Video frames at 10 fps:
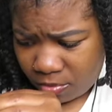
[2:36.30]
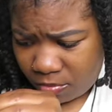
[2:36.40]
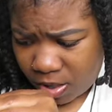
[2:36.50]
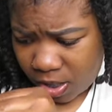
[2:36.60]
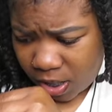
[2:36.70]

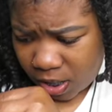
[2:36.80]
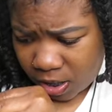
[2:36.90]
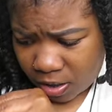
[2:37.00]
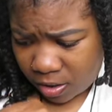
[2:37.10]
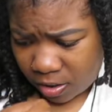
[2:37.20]
honey.
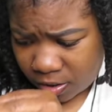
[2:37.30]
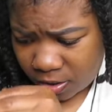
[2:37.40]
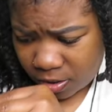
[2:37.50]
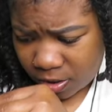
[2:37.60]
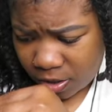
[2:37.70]

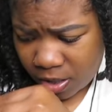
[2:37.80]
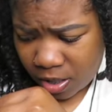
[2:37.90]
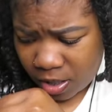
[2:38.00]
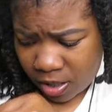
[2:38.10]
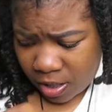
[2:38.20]

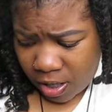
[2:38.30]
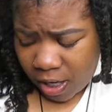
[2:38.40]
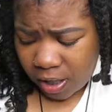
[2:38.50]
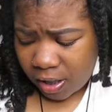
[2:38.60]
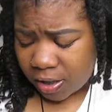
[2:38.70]

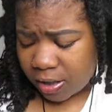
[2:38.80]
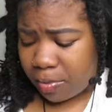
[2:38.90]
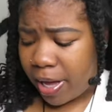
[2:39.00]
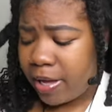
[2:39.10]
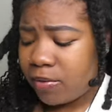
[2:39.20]
And another tip
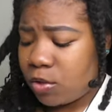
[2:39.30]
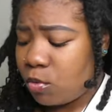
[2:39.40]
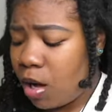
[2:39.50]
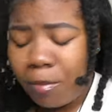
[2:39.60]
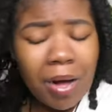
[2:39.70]
I have
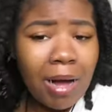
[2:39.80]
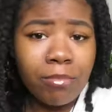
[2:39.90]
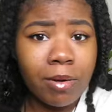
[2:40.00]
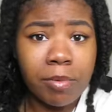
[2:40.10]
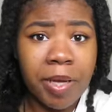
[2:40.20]
too, pop
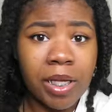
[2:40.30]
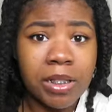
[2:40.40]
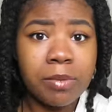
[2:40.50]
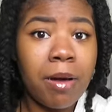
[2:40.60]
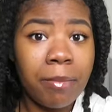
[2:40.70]
rubber
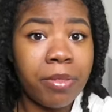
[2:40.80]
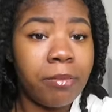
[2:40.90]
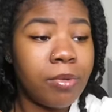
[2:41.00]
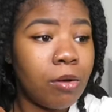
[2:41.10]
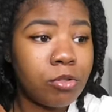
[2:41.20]
bands, pop
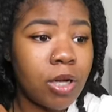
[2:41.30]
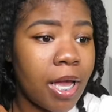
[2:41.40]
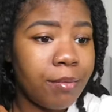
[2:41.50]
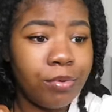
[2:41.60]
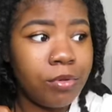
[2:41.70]
them. Don't
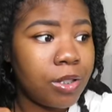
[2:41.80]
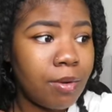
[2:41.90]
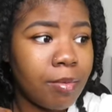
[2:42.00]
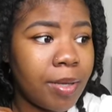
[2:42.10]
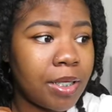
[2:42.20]
try and pull these
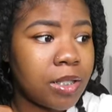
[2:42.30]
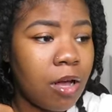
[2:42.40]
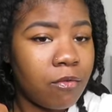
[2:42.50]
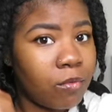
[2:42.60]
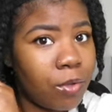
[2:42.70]
rubber bands
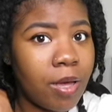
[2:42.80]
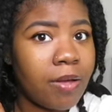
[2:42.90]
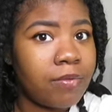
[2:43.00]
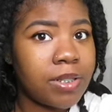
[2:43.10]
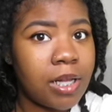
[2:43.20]
off when you
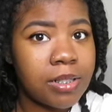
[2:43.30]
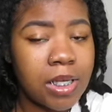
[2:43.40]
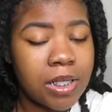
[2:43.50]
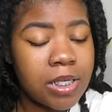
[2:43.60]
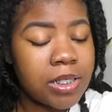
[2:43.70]
have styles
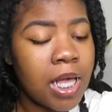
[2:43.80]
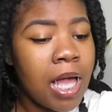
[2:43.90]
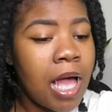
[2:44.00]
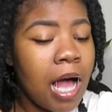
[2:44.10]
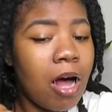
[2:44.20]
like this.
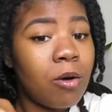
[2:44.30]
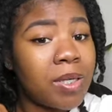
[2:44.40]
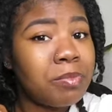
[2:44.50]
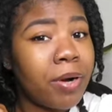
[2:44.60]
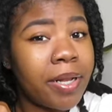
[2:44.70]
I
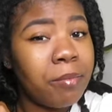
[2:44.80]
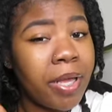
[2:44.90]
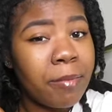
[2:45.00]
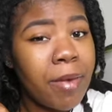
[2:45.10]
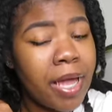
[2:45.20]
always braid and
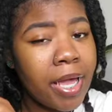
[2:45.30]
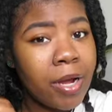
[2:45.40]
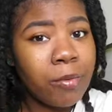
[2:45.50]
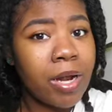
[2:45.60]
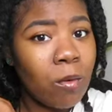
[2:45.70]
band my
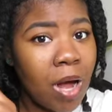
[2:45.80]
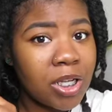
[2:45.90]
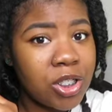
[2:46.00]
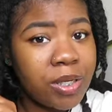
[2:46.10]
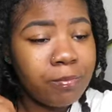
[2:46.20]
hair when I
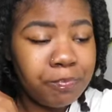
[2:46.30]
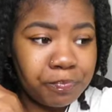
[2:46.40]
wash it.